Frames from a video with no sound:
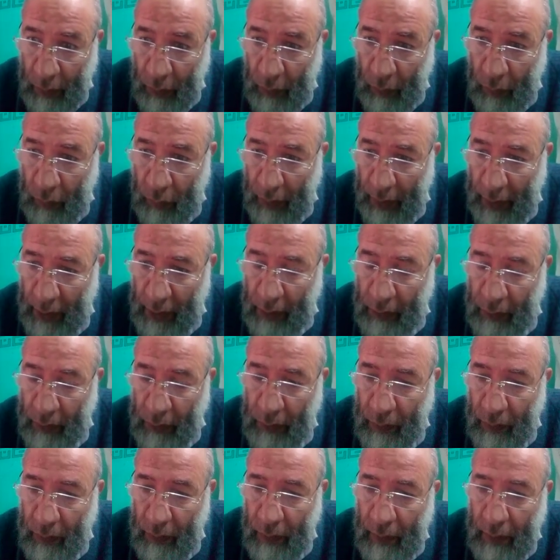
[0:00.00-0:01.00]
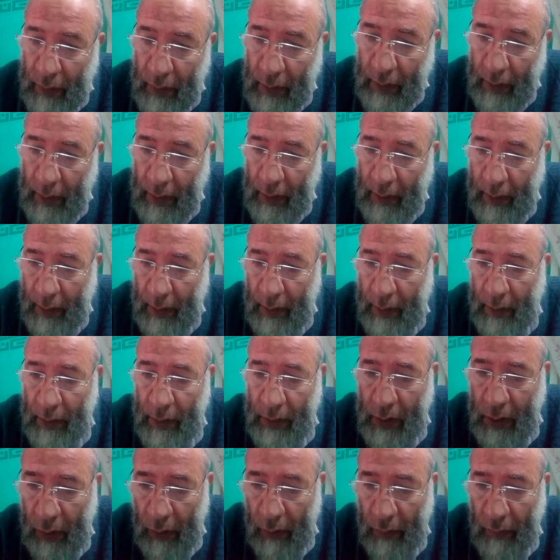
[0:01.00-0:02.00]
When you
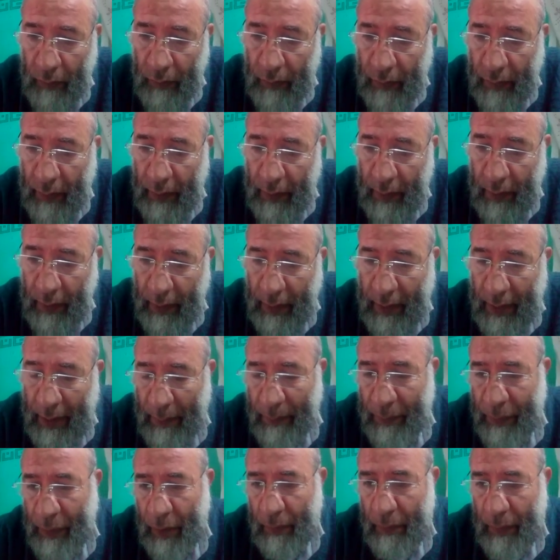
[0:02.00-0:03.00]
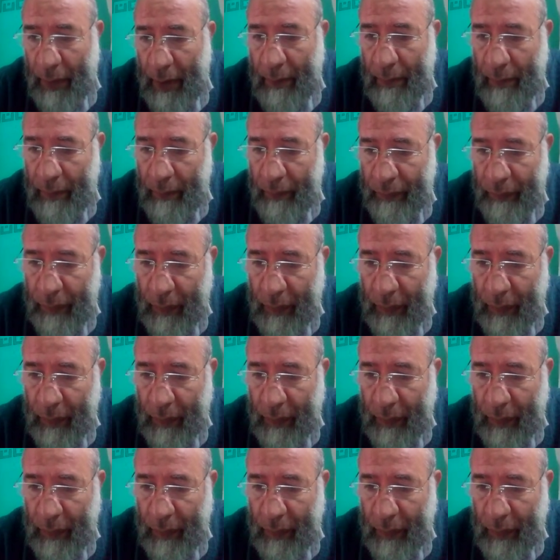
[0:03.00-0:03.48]
solve the problem,